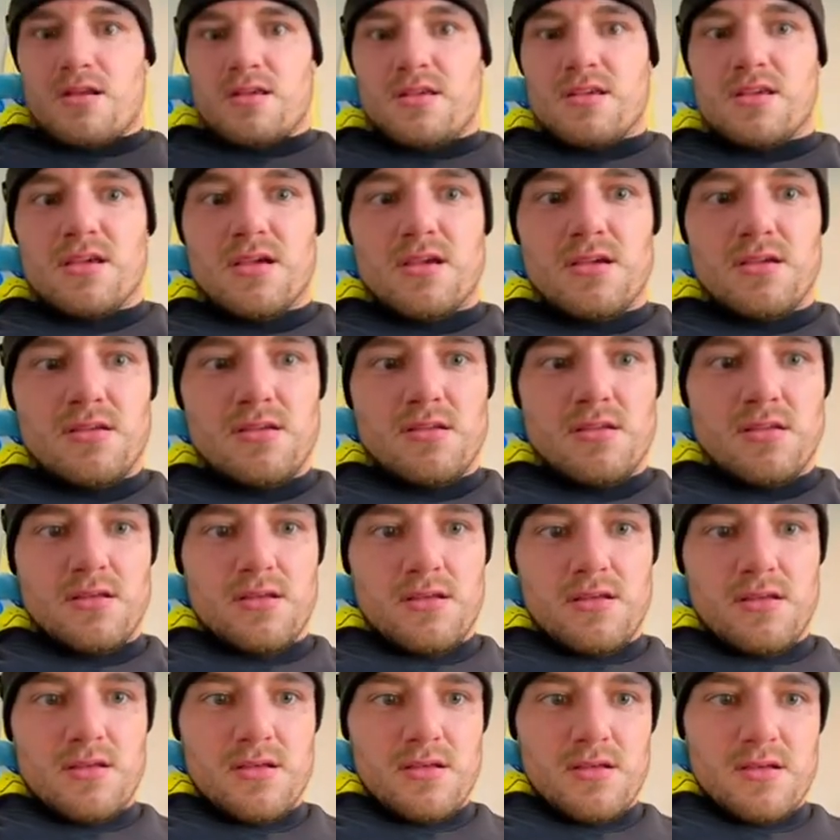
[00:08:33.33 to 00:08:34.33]
Yeet.
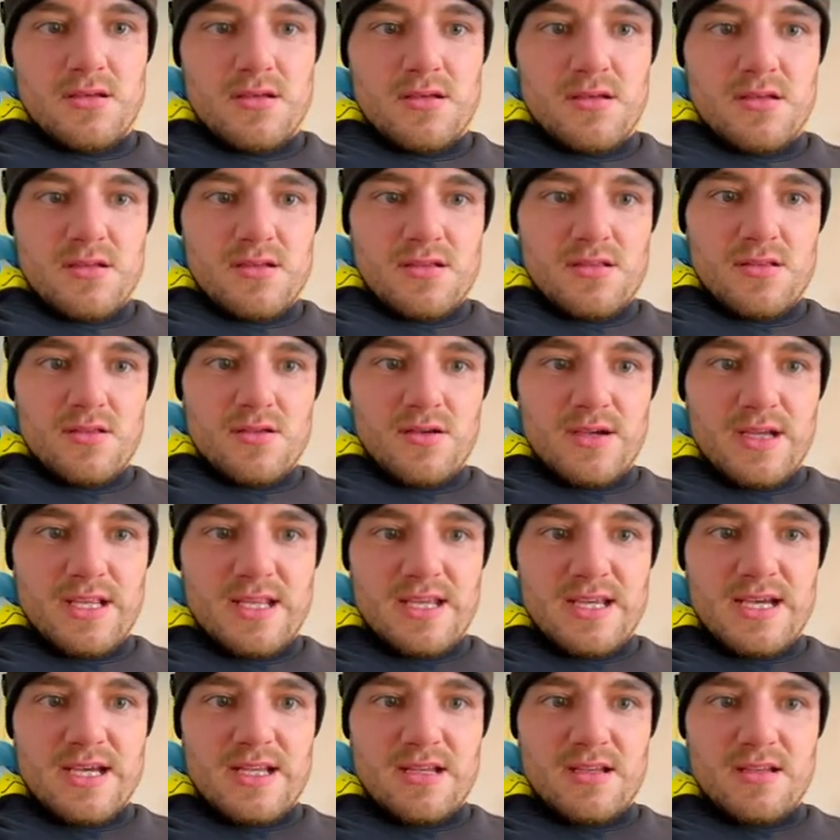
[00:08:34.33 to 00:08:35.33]
Look at
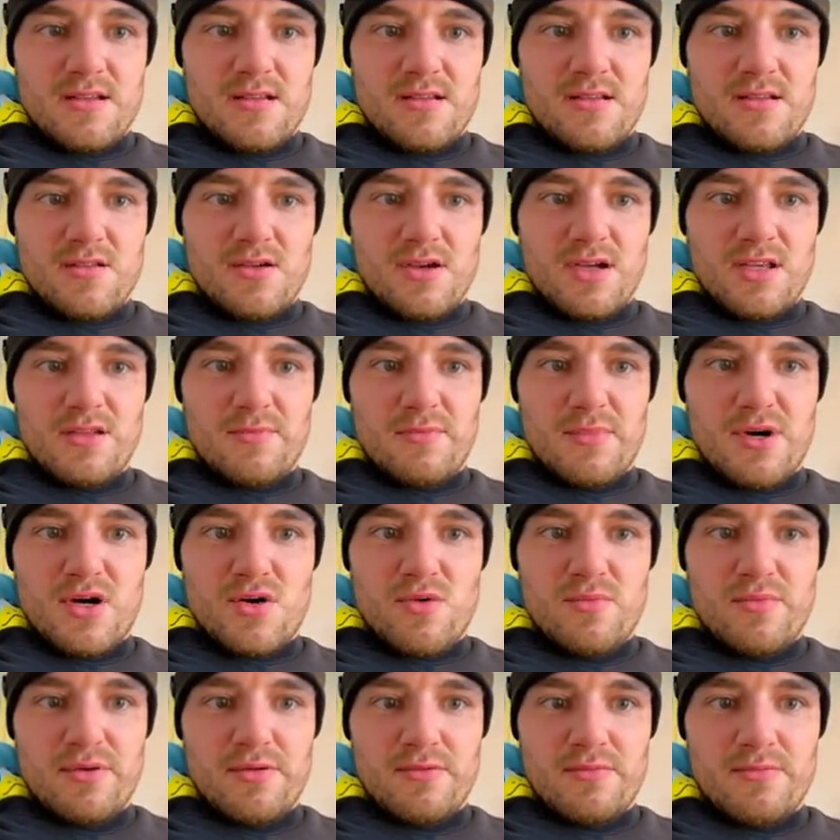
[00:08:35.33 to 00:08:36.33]
that. Look at the
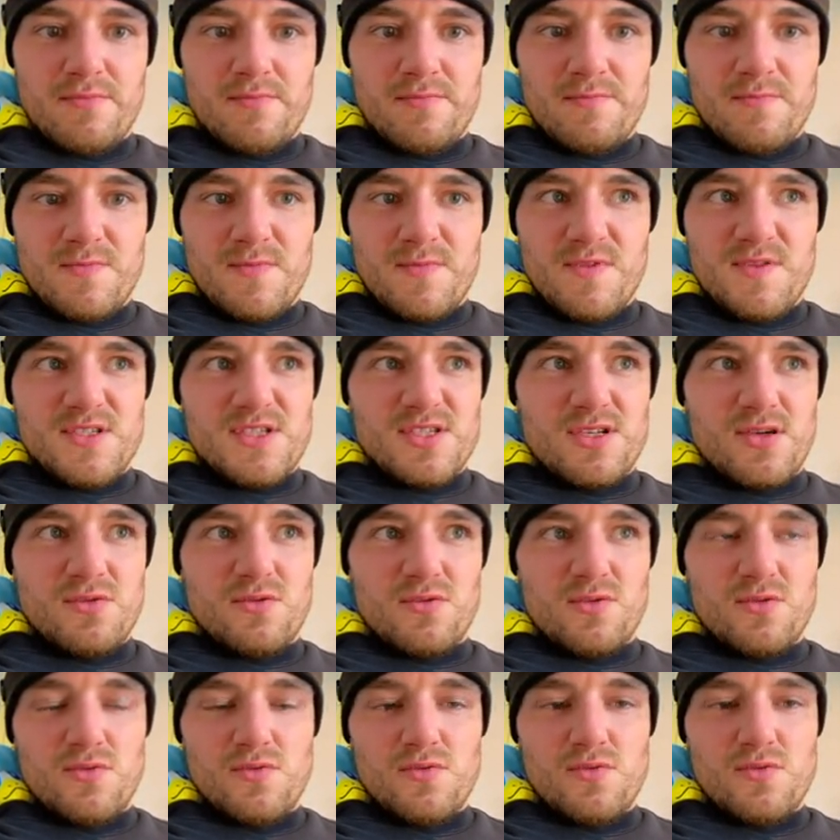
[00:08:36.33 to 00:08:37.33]
bulb. So
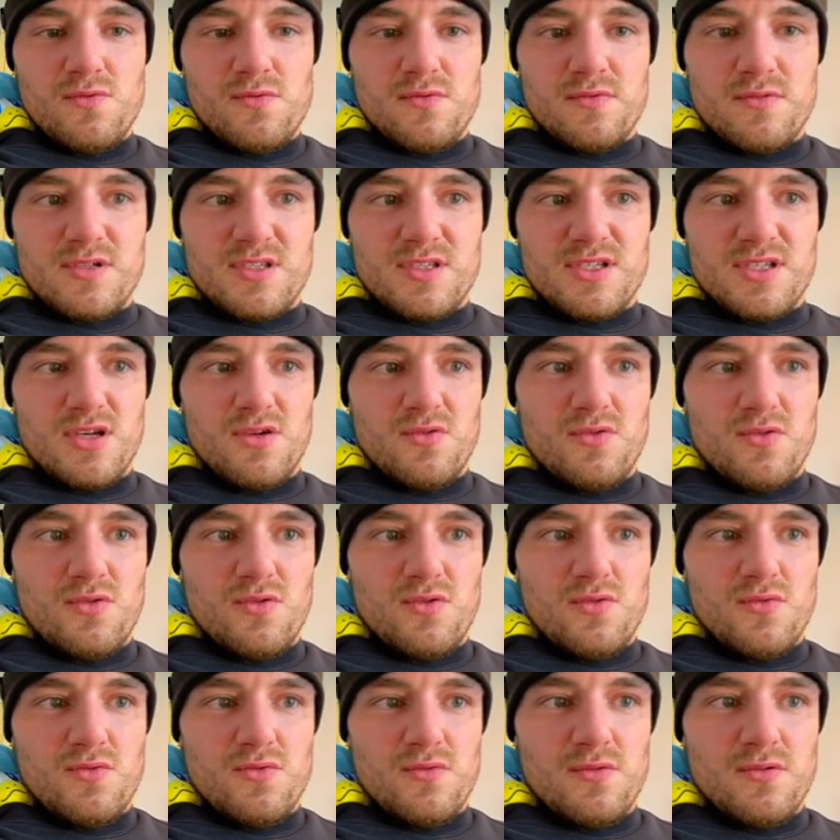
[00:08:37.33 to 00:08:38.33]
cool. So
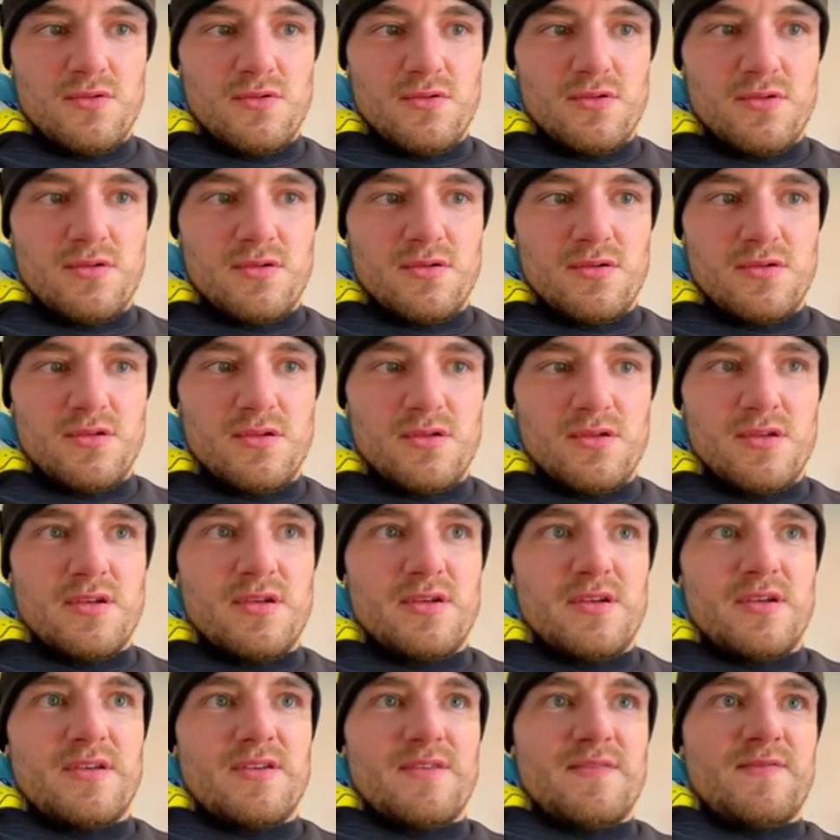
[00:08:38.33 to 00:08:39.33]
cool.
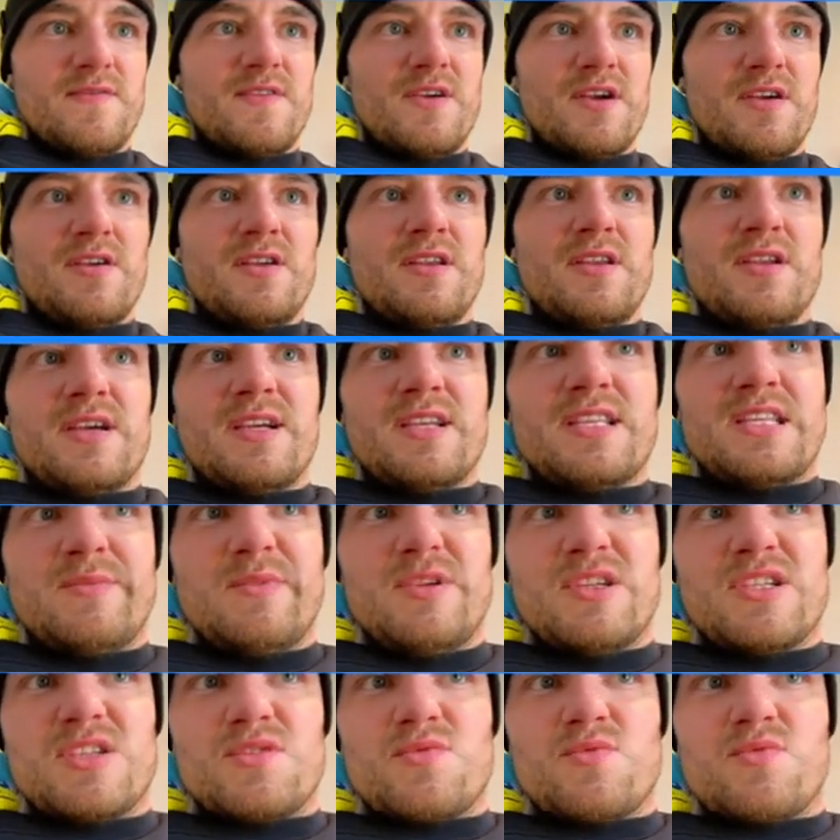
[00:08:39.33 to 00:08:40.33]
Very nice. Let
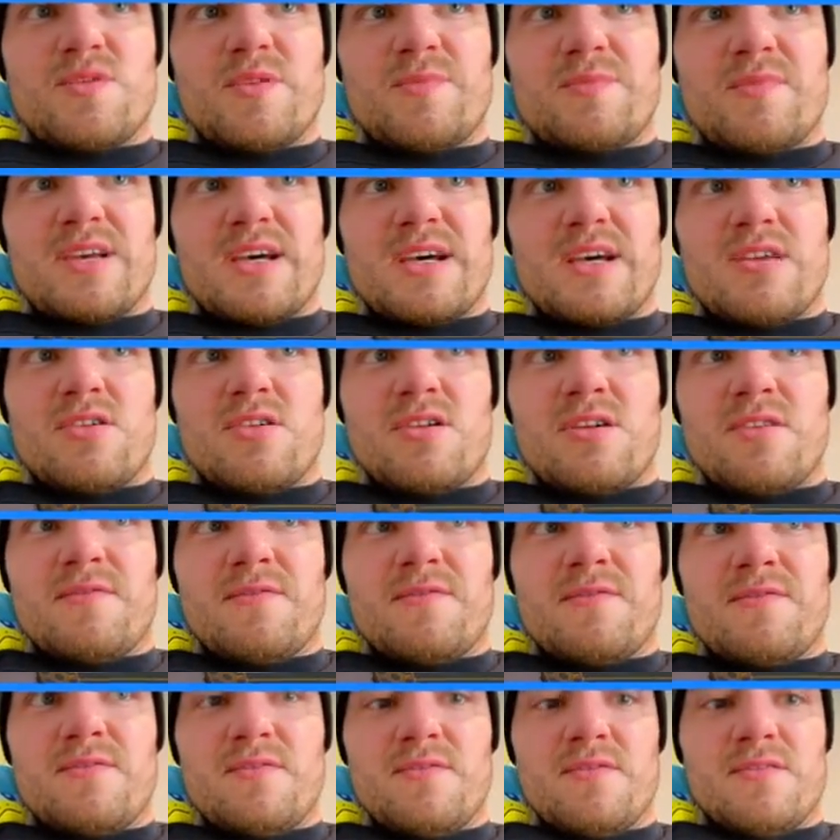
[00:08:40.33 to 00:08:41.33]
me just rip that off.
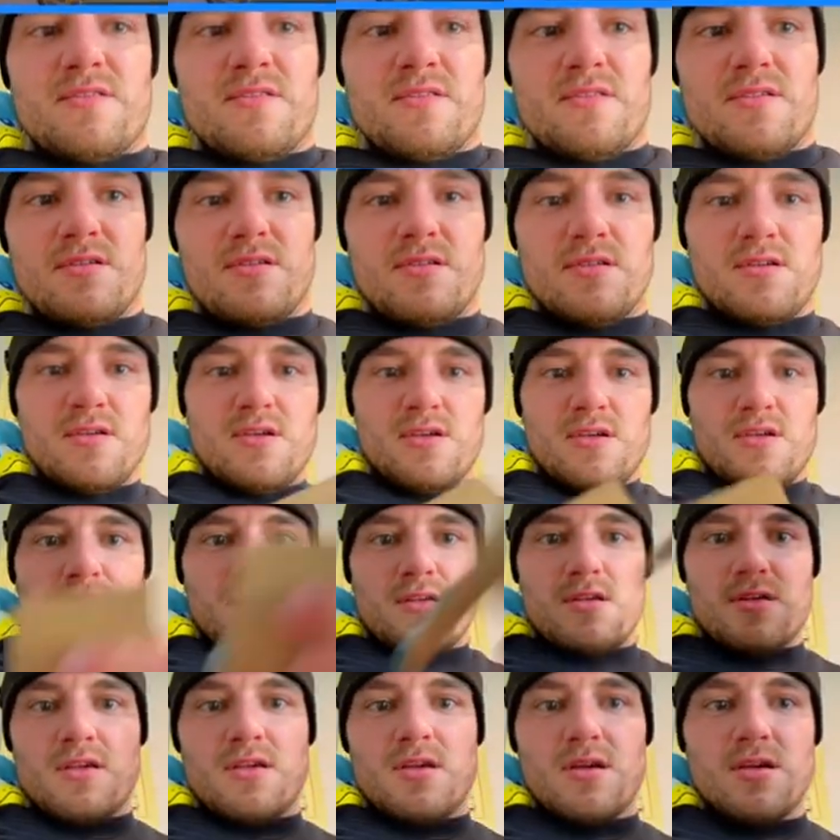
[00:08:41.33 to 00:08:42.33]

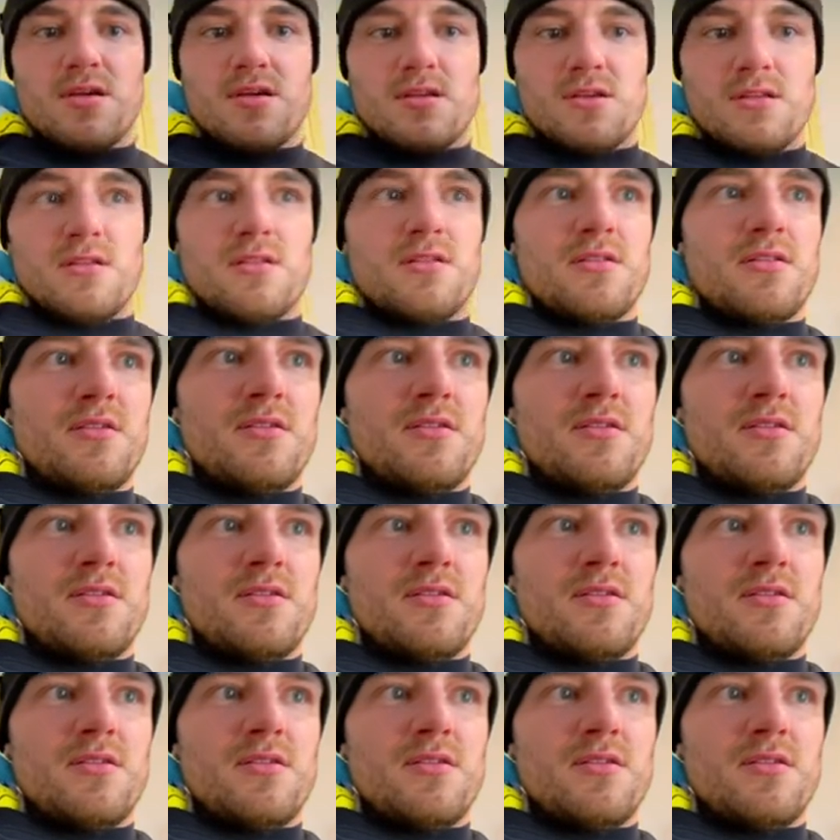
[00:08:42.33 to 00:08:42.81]
Yeet.